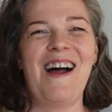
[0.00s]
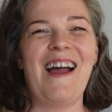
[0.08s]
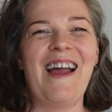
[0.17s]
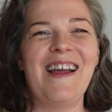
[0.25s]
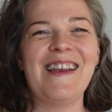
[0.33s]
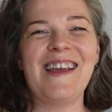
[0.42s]

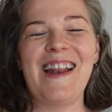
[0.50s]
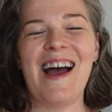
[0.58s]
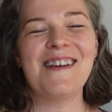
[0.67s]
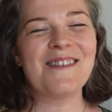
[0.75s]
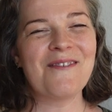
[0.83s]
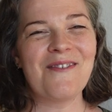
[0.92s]
And it
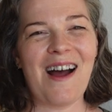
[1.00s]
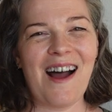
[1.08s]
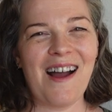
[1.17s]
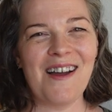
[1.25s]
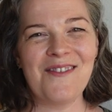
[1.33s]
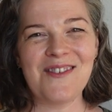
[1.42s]
has
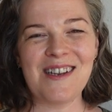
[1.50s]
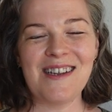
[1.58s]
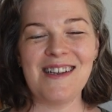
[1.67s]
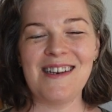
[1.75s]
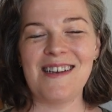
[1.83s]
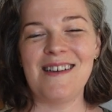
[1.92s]
arrived.
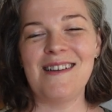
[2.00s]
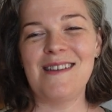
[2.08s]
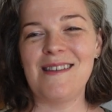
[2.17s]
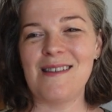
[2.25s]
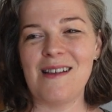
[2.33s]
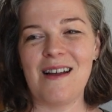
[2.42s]
It
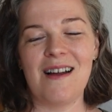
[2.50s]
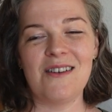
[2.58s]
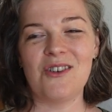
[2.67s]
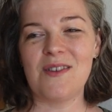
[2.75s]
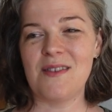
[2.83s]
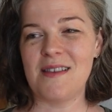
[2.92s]
is
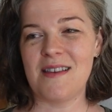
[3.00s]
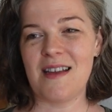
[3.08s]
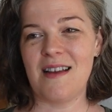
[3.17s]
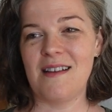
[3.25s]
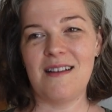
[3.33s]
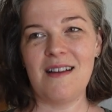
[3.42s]
just
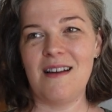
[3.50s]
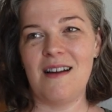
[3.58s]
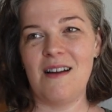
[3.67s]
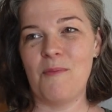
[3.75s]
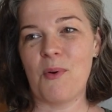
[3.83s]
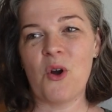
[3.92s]

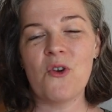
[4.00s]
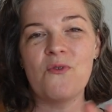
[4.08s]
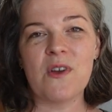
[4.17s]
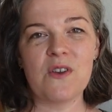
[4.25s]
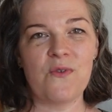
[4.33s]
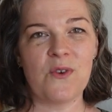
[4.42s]

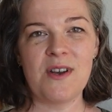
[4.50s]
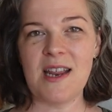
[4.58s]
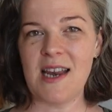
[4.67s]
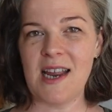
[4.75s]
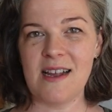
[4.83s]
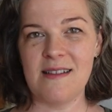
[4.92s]
perfect for
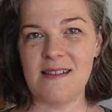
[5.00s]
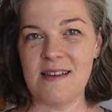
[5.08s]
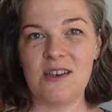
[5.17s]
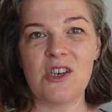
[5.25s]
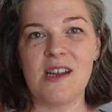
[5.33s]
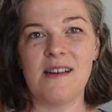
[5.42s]
knitting and
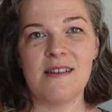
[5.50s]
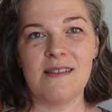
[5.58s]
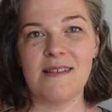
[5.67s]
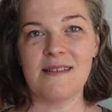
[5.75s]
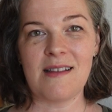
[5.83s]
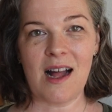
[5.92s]
stitching.
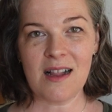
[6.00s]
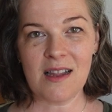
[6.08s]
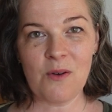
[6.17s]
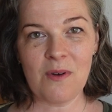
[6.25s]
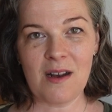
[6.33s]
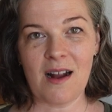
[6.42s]
It's
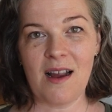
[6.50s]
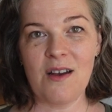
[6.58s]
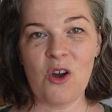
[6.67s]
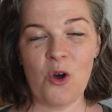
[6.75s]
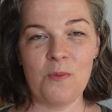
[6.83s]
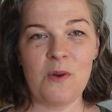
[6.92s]
exactly what I
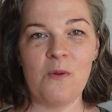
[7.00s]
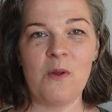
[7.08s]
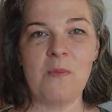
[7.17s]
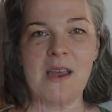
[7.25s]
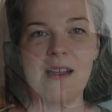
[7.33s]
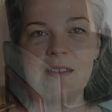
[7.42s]
had hoped it would be. It